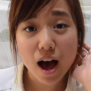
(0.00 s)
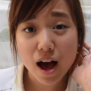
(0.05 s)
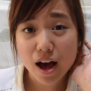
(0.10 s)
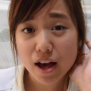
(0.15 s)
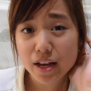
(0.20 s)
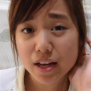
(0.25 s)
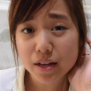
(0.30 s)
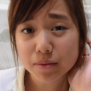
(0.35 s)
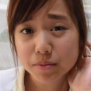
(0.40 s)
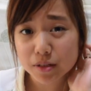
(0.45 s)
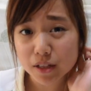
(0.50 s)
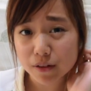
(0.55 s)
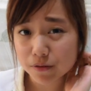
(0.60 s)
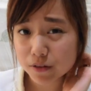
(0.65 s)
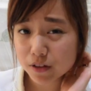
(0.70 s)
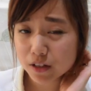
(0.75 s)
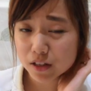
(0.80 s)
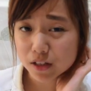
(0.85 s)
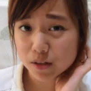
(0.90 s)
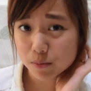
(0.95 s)
I am
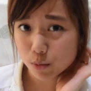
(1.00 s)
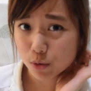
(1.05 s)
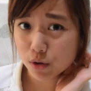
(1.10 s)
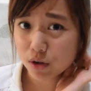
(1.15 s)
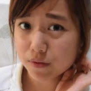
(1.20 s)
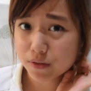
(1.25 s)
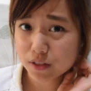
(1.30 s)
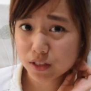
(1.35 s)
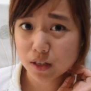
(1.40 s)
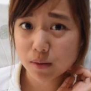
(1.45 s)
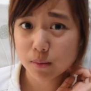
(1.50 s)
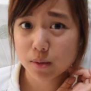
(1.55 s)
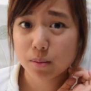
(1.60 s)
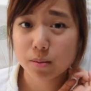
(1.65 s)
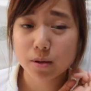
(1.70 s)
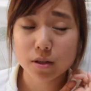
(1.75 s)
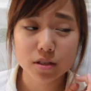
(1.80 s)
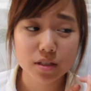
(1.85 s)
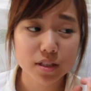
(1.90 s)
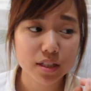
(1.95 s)
definitely more of a summer
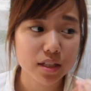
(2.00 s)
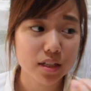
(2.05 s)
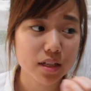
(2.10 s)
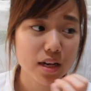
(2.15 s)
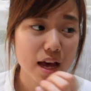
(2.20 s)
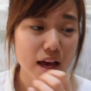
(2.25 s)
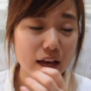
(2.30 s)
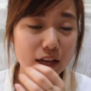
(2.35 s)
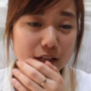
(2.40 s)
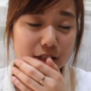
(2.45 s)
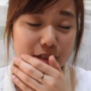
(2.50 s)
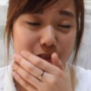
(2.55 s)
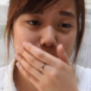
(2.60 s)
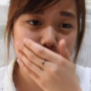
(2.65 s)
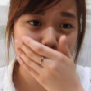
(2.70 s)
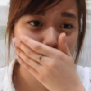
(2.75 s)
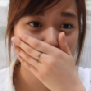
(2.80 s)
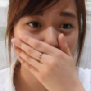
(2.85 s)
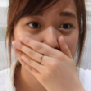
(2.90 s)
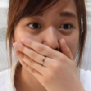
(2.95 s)
person, and
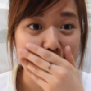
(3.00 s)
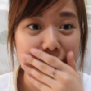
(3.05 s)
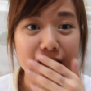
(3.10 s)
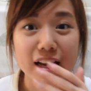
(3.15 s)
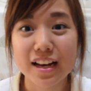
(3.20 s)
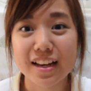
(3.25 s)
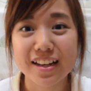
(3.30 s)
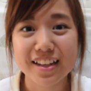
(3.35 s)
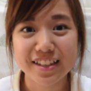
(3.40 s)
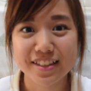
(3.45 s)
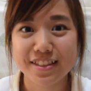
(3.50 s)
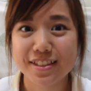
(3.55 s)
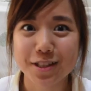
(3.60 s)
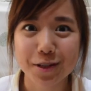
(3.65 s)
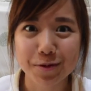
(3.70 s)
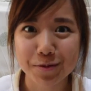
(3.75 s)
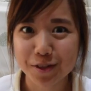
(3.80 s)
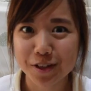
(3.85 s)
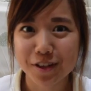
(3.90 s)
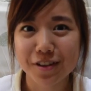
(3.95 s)
yeah, it's
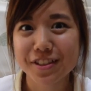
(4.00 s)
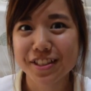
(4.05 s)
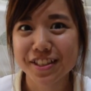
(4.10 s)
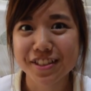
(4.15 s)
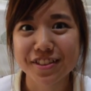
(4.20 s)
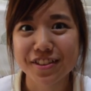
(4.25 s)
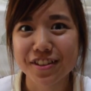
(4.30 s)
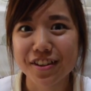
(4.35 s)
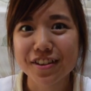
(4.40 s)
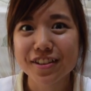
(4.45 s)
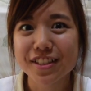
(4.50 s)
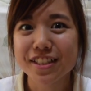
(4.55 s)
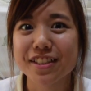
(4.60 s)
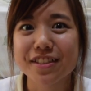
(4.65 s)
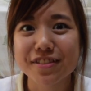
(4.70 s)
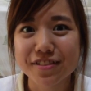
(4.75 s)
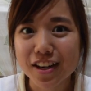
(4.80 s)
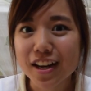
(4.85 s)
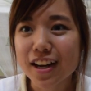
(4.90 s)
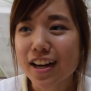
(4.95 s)
summer all year long
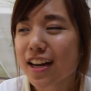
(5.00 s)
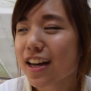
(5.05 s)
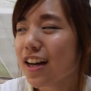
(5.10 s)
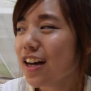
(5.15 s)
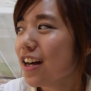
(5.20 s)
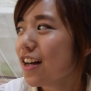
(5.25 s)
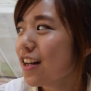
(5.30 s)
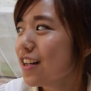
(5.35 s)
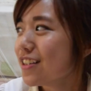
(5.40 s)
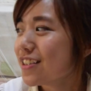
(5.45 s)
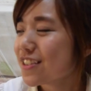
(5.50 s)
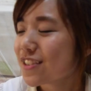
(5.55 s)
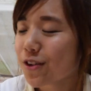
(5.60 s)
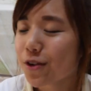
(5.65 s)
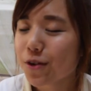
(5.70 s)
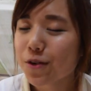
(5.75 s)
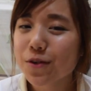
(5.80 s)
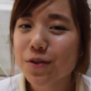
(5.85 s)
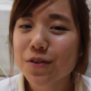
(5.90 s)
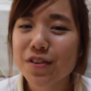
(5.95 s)
here, right?
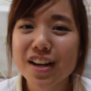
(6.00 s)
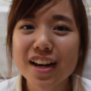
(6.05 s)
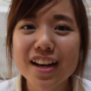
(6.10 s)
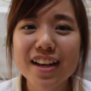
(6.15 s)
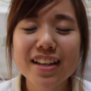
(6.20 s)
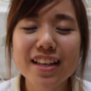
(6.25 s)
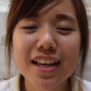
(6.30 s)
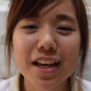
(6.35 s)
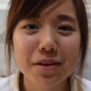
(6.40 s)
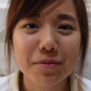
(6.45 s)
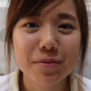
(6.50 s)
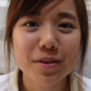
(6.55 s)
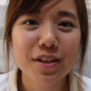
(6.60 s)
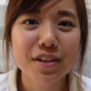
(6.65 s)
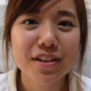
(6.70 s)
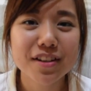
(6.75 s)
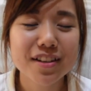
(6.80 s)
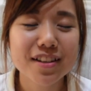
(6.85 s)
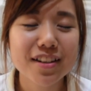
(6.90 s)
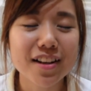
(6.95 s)
So when I came
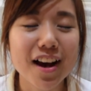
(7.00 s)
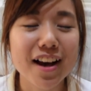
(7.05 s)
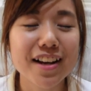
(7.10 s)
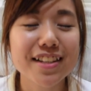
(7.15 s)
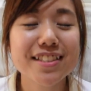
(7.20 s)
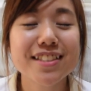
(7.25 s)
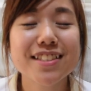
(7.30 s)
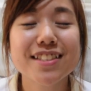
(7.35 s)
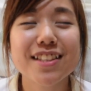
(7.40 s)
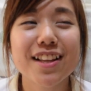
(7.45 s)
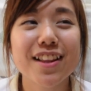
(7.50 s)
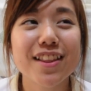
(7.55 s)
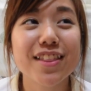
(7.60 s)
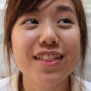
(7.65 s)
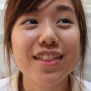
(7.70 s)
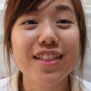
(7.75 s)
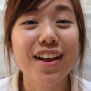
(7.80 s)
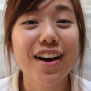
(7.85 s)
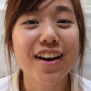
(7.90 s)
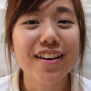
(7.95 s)
here, I just
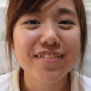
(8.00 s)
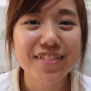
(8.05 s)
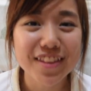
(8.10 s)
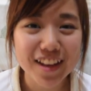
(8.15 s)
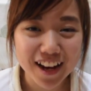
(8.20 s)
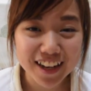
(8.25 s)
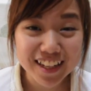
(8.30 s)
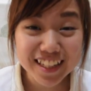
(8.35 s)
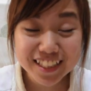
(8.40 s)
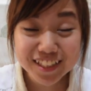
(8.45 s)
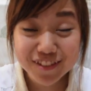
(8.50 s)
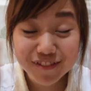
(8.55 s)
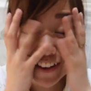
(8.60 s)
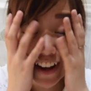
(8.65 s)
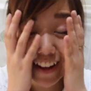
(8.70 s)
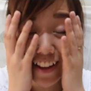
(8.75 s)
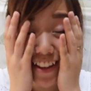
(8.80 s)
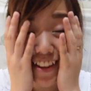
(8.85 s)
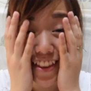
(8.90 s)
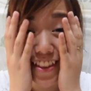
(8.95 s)

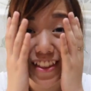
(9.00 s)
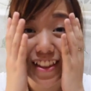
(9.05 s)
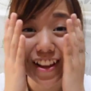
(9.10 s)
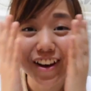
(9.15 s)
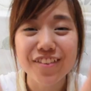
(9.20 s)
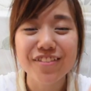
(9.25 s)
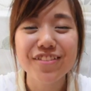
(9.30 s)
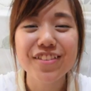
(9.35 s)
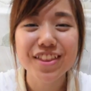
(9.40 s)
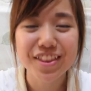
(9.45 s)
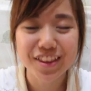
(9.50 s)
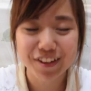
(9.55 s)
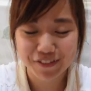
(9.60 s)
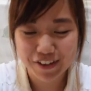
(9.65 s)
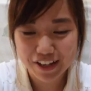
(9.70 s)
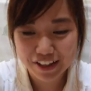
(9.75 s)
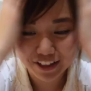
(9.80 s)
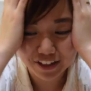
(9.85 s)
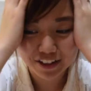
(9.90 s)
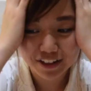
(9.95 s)
fell in love with the
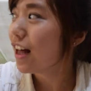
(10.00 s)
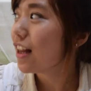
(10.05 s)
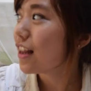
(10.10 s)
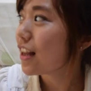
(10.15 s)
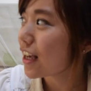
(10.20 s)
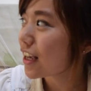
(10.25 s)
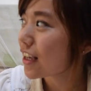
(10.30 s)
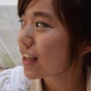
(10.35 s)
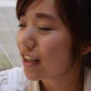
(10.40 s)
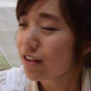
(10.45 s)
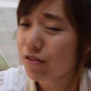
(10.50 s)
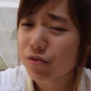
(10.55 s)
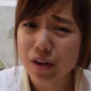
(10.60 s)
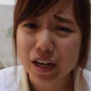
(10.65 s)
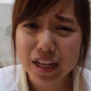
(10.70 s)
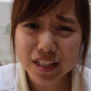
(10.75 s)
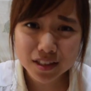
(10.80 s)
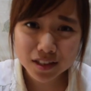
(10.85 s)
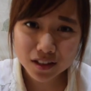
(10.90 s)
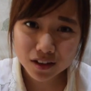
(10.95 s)
weather. Like, it
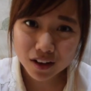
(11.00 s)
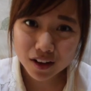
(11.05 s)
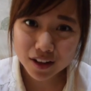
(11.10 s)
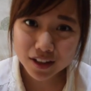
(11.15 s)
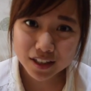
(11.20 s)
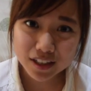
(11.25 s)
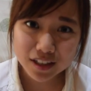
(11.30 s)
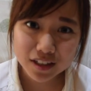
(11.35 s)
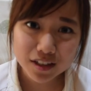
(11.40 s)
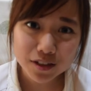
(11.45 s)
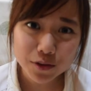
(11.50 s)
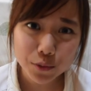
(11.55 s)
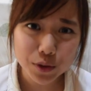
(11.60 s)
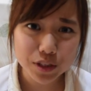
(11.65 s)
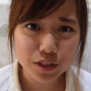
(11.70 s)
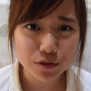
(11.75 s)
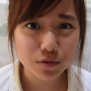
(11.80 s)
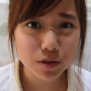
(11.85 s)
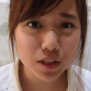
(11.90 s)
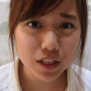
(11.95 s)
rains a lot here,
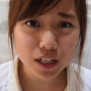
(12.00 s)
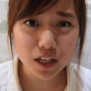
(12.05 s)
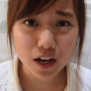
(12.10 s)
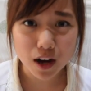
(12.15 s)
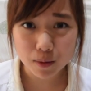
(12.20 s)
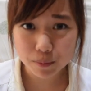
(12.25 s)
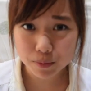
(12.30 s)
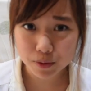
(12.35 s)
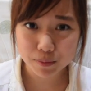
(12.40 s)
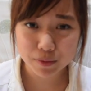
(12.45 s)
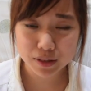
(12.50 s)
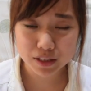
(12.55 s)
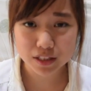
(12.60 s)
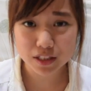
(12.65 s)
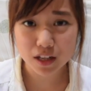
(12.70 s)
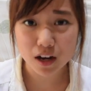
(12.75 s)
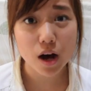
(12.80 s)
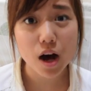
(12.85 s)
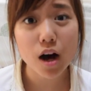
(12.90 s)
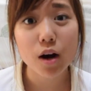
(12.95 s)
which really complements
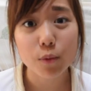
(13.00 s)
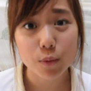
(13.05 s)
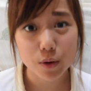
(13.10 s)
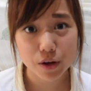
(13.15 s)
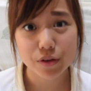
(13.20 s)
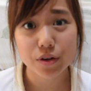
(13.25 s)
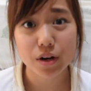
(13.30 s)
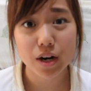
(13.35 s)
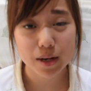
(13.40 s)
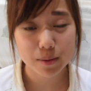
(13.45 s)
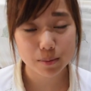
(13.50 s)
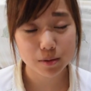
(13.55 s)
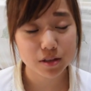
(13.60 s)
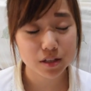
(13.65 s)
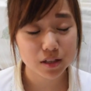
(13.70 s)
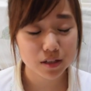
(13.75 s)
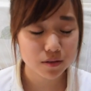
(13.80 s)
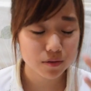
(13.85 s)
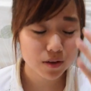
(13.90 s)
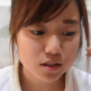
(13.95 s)
the hot weather, I
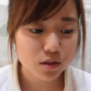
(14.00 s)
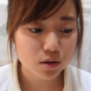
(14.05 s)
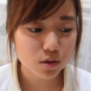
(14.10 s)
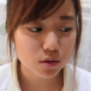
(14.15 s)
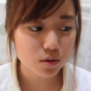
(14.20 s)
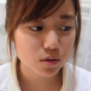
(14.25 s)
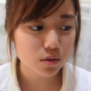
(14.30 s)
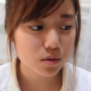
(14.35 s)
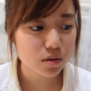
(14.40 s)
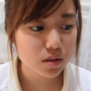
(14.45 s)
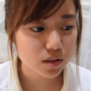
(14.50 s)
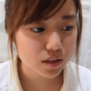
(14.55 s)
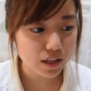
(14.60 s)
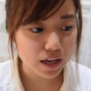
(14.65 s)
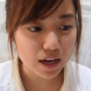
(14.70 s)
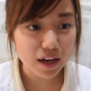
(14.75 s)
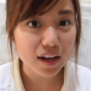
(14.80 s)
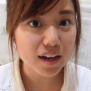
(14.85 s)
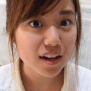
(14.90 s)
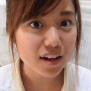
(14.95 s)
believe. So
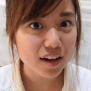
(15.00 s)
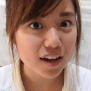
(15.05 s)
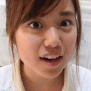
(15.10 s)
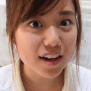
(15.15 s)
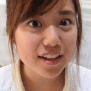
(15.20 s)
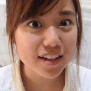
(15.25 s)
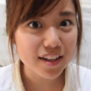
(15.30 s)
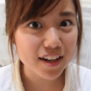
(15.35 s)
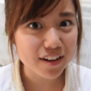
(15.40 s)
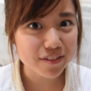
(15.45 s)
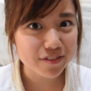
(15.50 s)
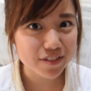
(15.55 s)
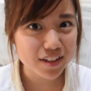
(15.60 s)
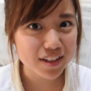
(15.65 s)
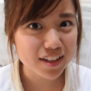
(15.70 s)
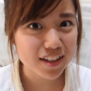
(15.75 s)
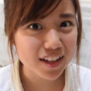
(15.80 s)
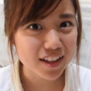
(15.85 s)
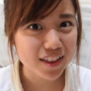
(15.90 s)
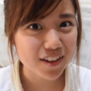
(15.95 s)
yeah, I
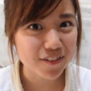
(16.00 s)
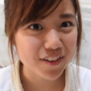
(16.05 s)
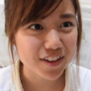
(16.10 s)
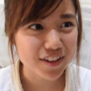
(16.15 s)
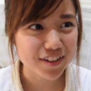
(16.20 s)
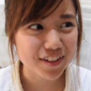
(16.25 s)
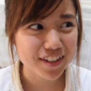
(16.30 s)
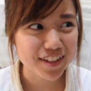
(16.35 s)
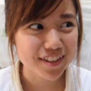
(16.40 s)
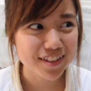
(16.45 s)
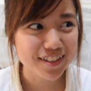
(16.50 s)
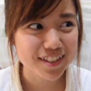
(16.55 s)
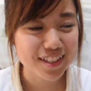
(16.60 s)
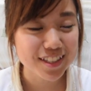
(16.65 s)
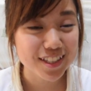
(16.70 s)
really like the weather here.